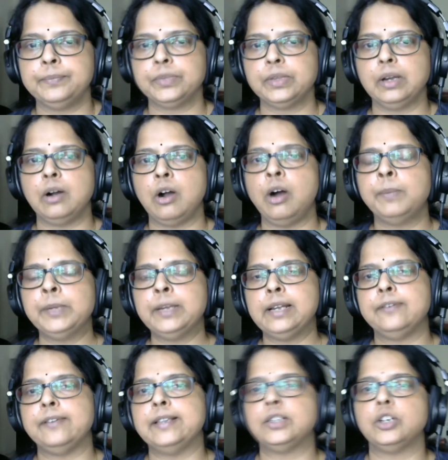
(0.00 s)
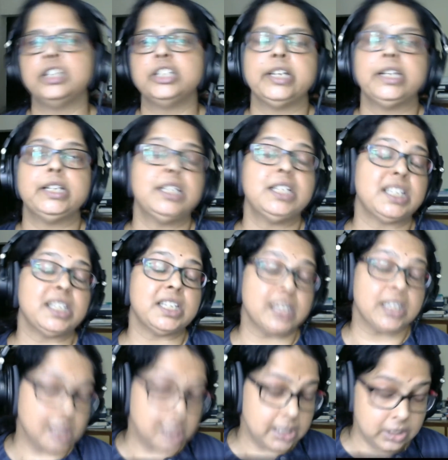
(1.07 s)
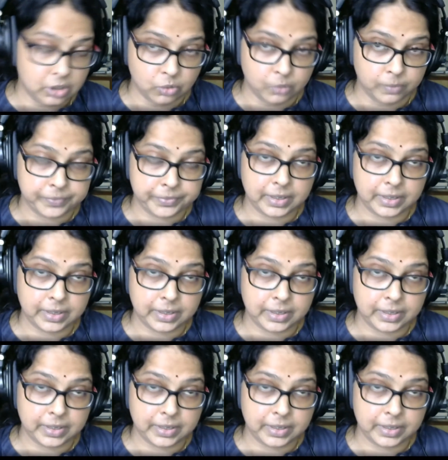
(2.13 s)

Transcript: Now, optical phase conjugator is nothing new.